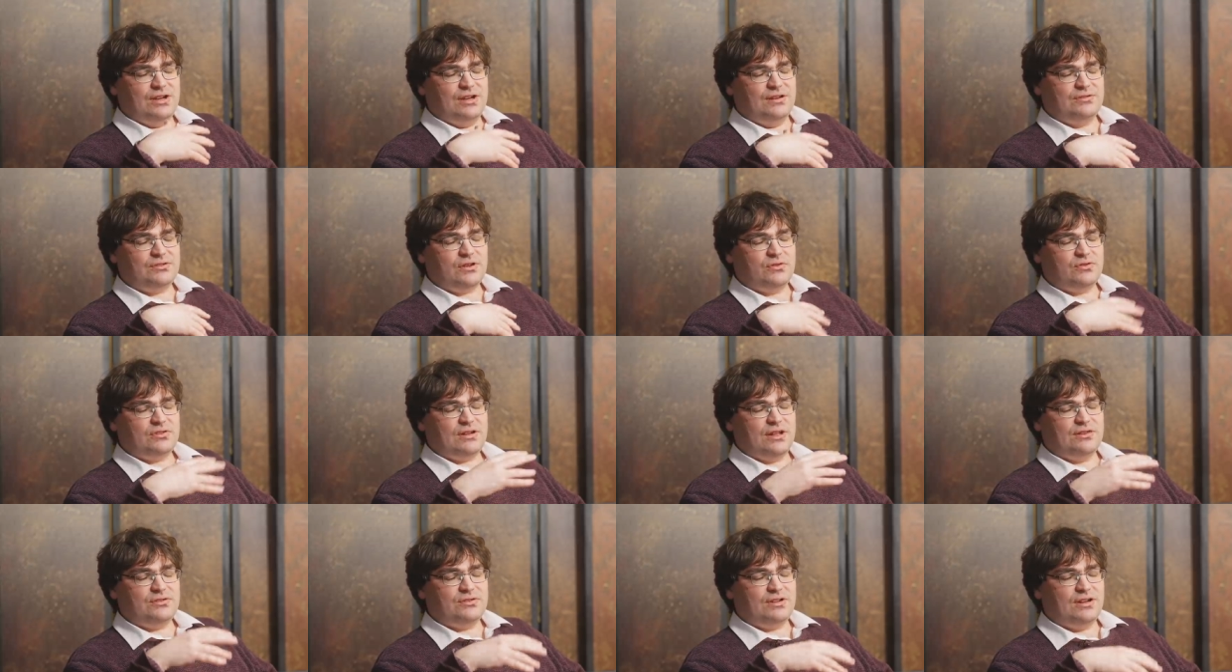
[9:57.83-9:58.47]

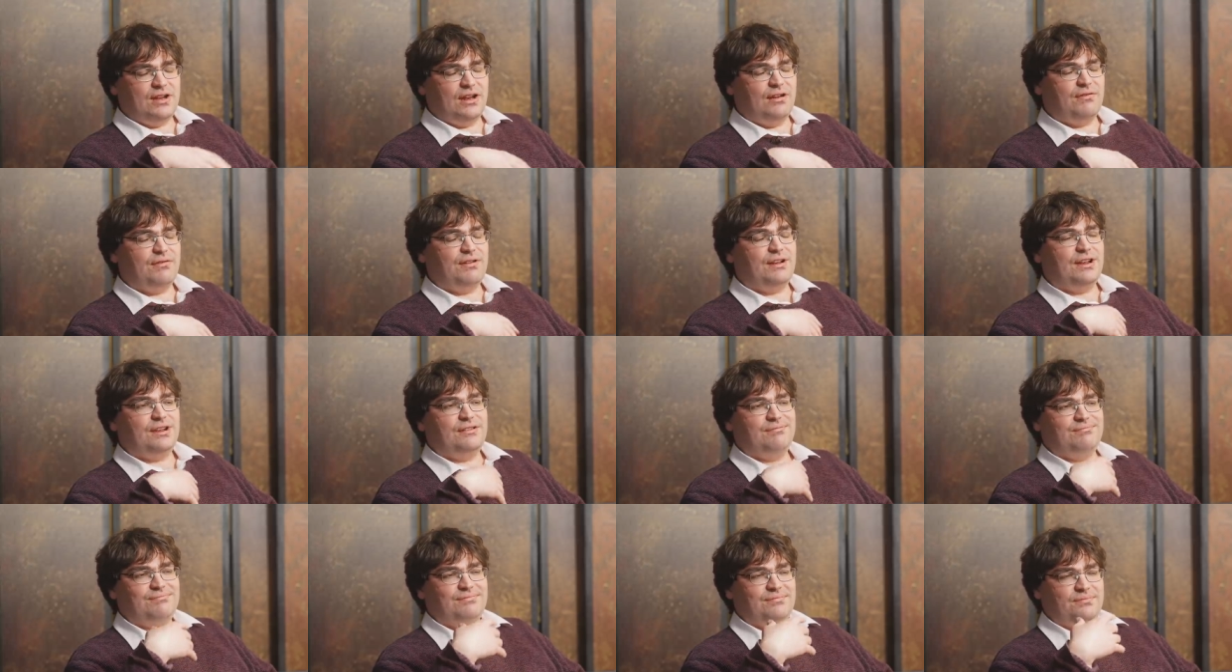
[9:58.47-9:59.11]
social
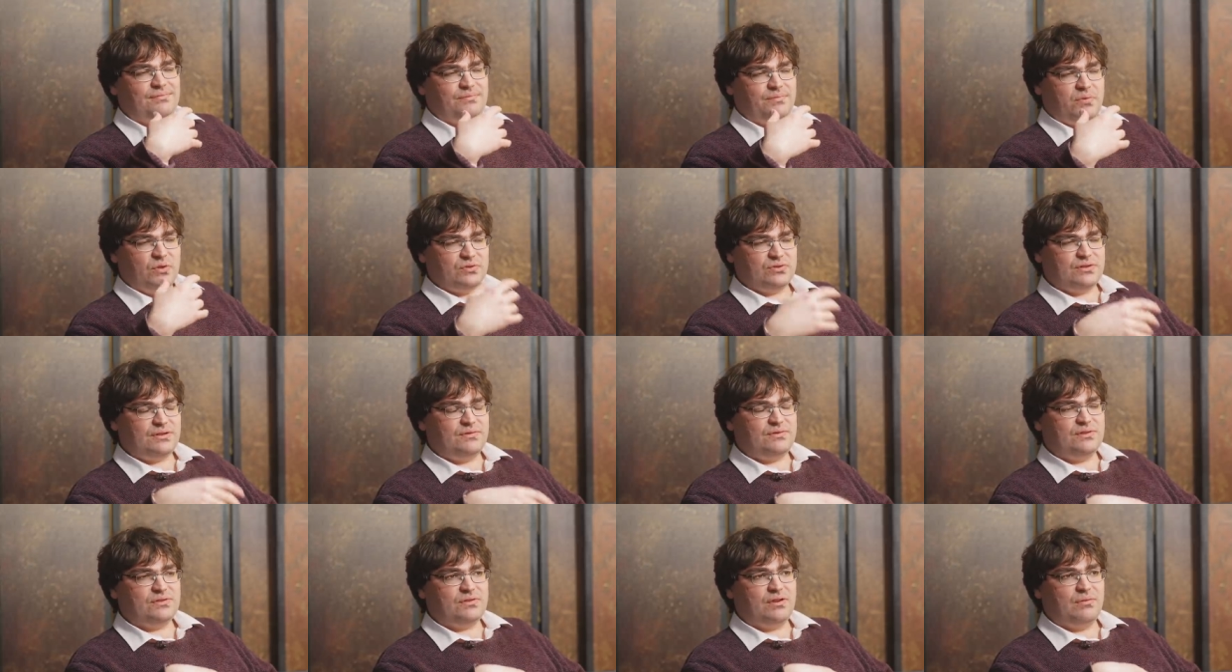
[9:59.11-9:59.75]
engineering,
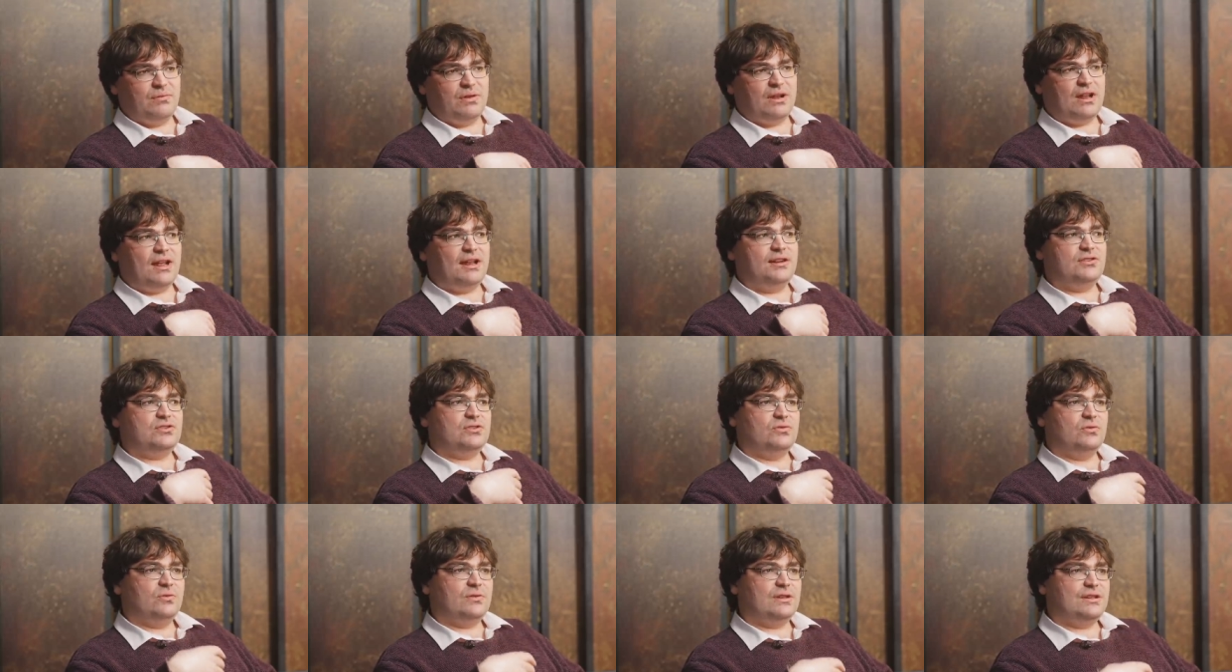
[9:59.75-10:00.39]
positive
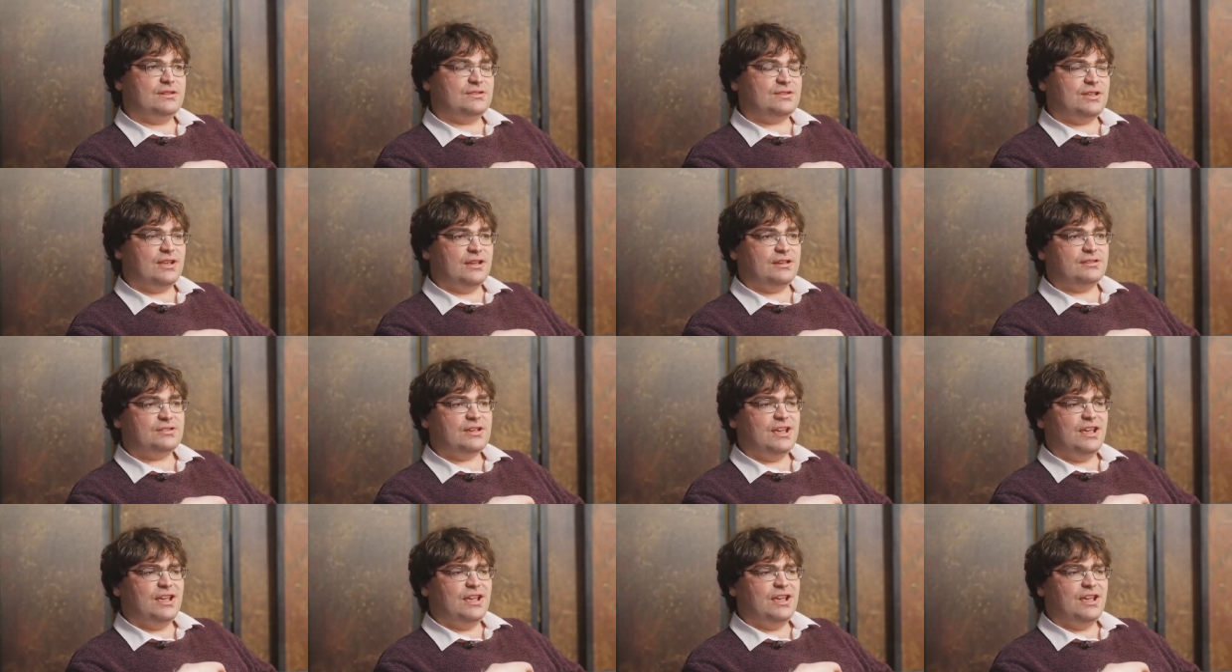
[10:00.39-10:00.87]
discrimination, all these things